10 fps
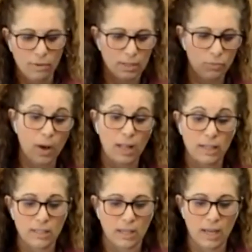as well
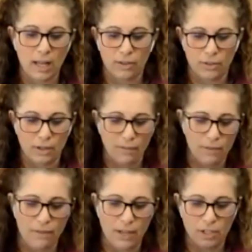as the color of the
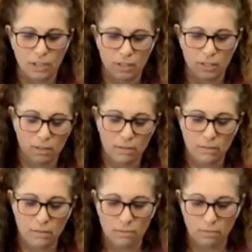veggies,
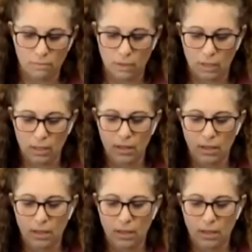okay?